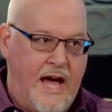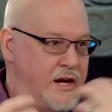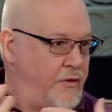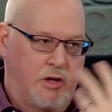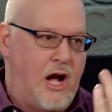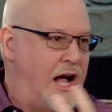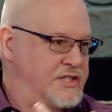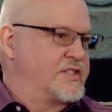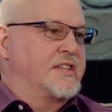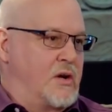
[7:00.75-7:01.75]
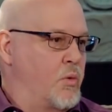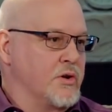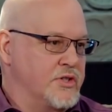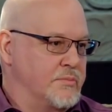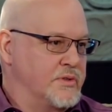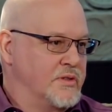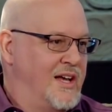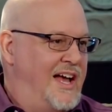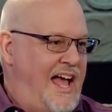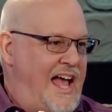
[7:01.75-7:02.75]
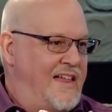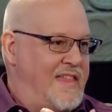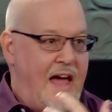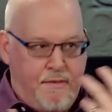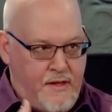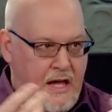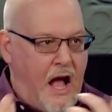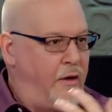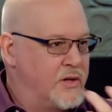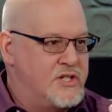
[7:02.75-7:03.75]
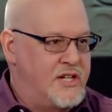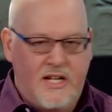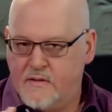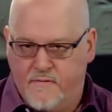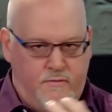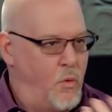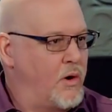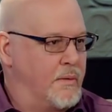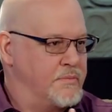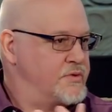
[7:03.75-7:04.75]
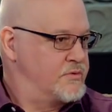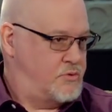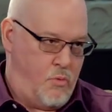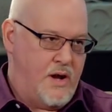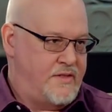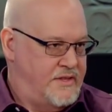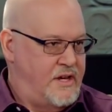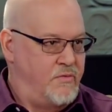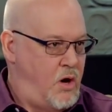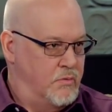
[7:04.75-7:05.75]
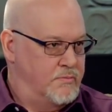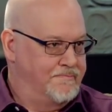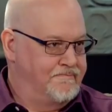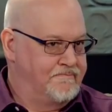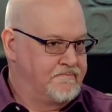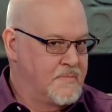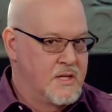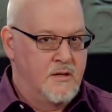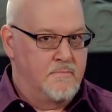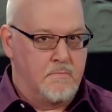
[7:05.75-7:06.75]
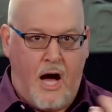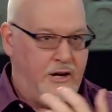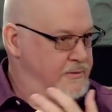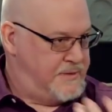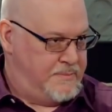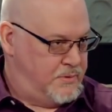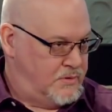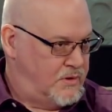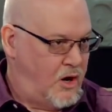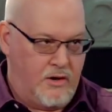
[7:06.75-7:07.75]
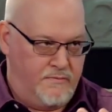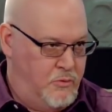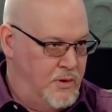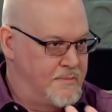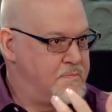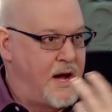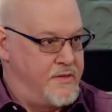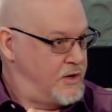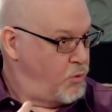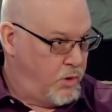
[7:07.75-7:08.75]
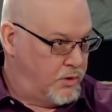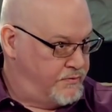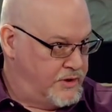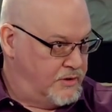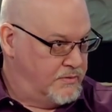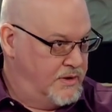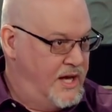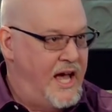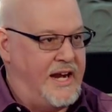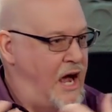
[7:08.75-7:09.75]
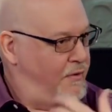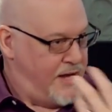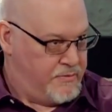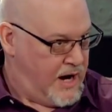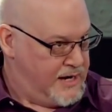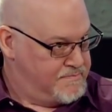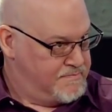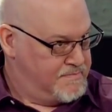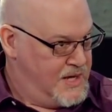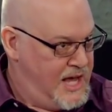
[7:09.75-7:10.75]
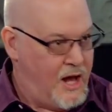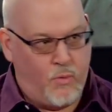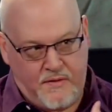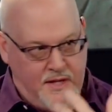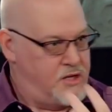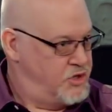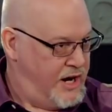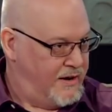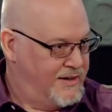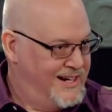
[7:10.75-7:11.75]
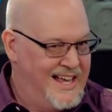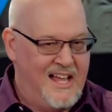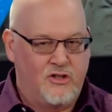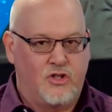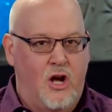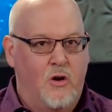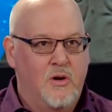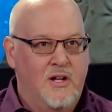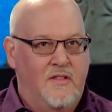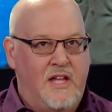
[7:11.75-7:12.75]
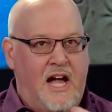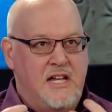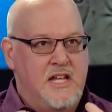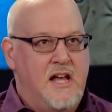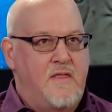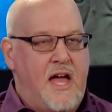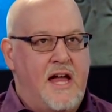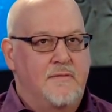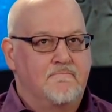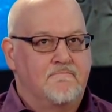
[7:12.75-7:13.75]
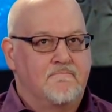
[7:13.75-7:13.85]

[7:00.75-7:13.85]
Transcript: had other gods that they worshiped. And that theology informed the way that they wrote. Mm-hmm. Modern people are informed by their worldview and how they write and what they share. So the idea that